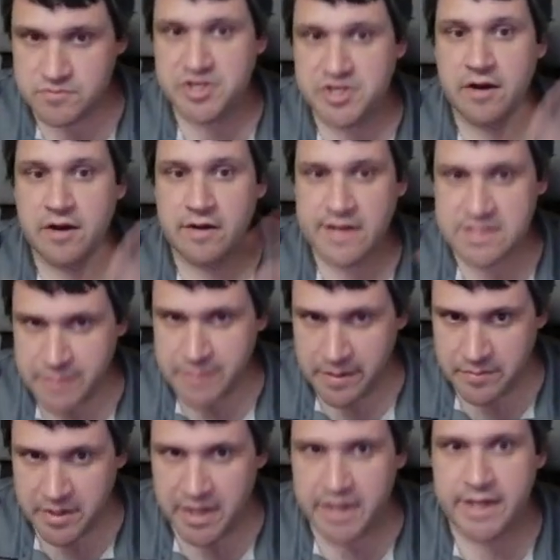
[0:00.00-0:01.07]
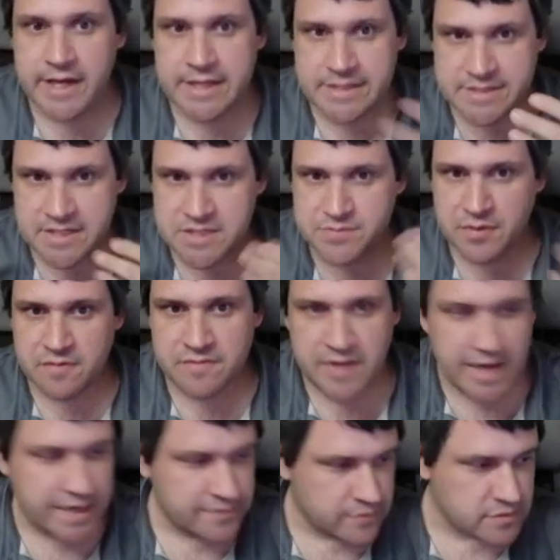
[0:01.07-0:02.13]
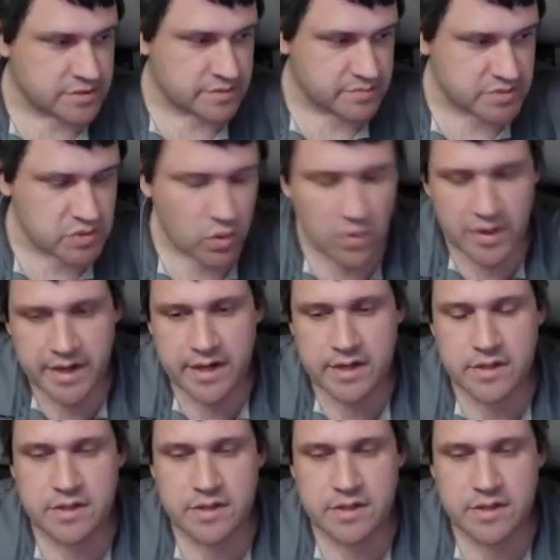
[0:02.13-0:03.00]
generic as it may be, it does provide for some story.